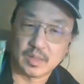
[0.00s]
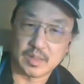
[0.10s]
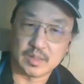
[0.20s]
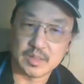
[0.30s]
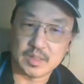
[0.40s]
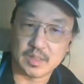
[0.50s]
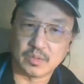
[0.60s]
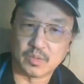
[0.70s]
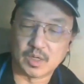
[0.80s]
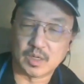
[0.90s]
Can you see the
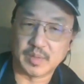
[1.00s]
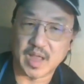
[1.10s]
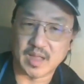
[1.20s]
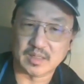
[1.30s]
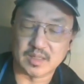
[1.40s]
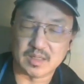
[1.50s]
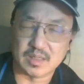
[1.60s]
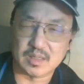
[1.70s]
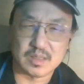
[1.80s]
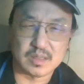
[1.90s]
worm? Yeah, it's
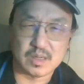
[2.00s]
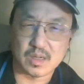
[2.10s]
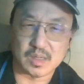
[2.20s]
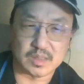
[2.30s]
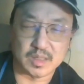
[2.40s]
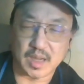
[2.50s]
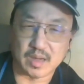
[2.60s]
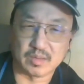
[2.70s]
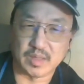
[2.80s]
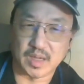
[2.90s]
disgusting. I
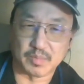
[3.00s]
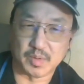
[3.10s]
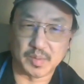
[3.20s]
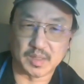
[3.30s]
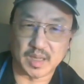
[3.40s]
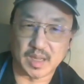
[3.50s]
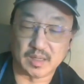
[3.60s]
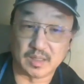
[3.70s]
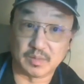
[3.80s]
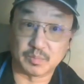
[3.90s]
don't think I'm going to be able to
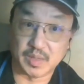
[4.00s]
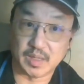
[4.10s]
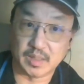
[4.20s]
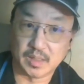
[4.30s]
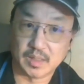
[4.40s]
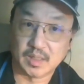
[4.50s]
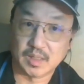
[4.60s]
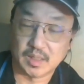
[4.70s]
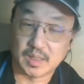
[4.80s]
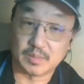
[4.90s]
handle it, but
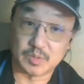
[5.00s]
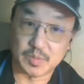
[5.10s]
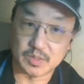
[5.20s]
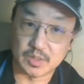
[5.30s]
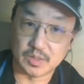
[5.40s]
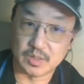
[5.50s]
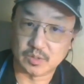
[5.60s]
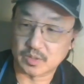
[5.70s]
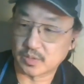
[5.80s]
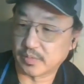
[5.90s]
I'm supposed to do this
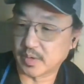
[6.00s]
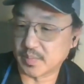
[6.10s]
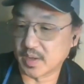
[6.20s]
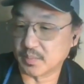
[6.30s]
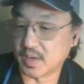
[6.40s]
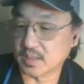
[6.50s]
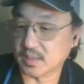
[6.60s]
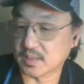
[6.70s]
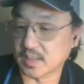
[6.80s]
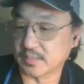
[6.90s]
during one of my
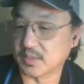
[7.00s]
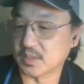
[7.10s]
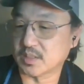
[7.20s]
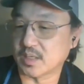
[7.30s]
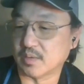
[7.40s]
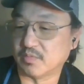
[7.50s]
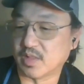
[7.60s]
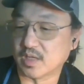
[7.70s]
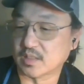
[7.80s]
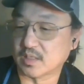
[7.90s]
unboxings. I've
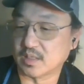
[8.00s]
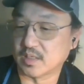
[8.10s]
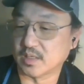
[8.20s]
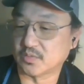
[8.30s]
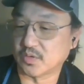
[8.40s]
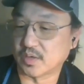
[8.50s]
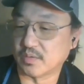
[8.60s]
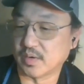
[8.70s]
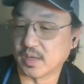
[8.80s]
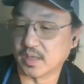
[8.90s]
lost the taste for it
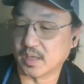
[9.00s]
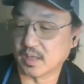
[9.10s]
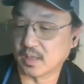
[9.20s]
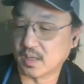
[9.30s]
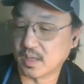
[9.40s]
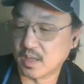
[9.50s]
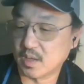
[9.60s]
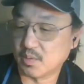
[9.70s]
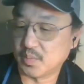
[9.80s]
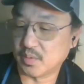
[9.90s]
already again.
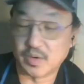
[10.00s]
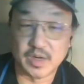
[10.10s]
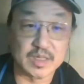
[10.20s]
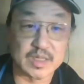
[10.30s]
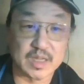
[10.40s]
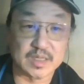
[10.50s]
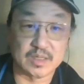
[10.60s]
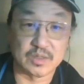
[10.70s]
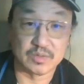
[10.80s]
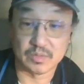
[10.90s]
But one of these days I
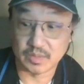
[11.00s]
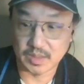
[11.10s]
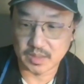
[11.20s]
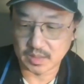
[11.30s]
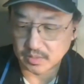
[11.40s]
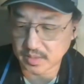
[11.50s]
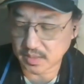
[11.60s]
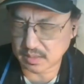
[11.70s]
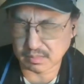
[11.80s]
do need to do it.